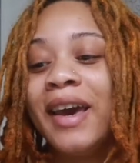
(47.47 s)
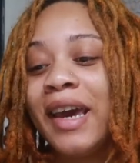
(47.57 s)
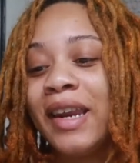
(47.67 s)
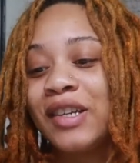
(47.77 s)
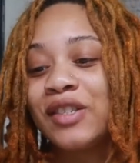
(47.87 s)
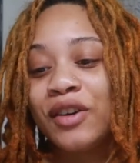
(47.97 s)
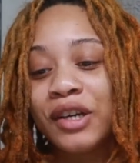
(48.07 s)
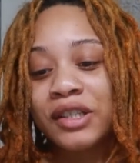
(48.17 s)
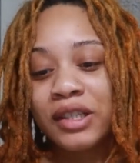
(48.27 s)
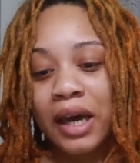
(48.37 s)
and I
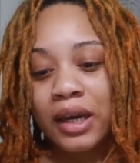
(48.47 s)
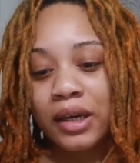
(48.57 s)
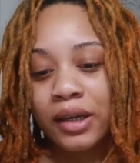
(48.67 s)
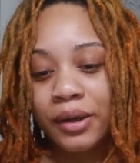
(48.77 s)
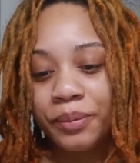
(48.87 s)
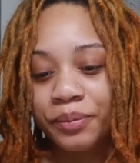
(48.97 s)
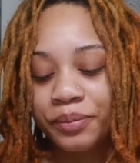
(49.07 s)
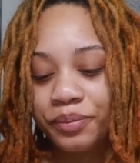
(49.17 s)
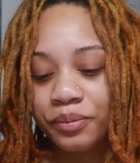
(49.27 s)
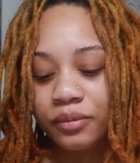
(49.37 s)
screenshotted it
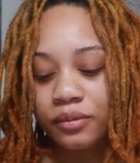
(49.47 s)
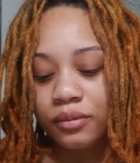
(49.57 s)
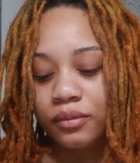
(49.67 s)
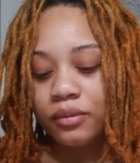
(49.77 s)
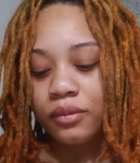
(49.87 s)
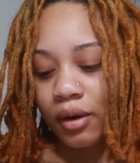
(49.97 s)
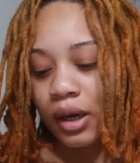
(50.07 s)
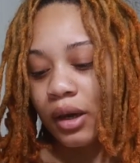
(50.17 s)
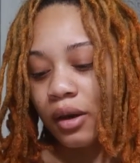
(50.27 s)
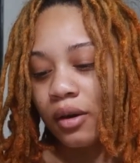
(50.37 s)

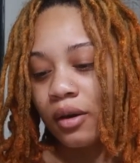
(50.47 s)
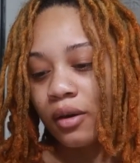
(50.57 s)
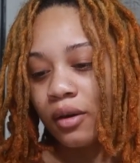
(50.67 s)
right here.